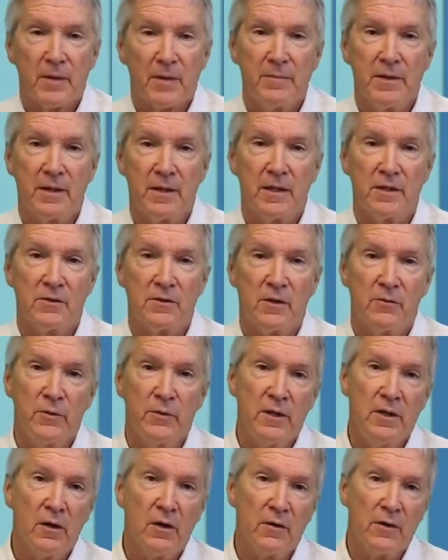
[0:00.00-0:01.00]
because
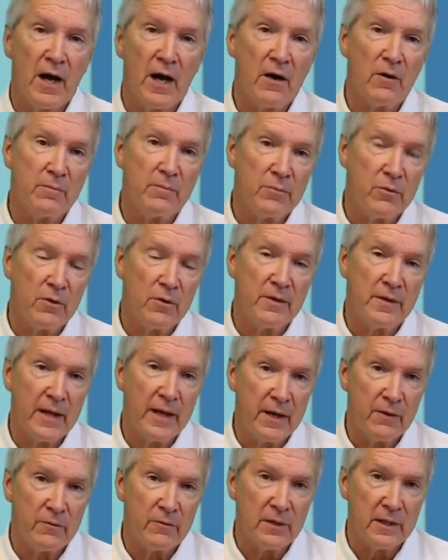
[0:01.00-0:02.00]
we know how important
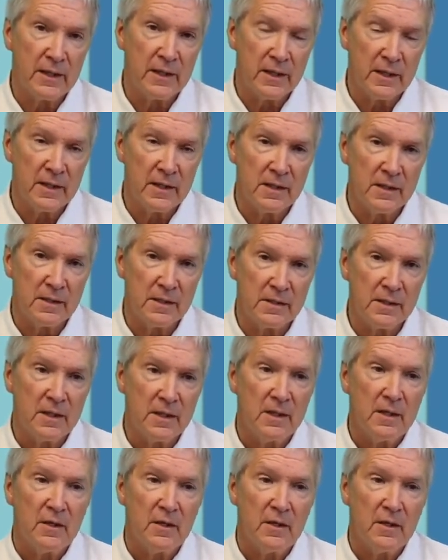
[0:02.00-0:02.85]
that really is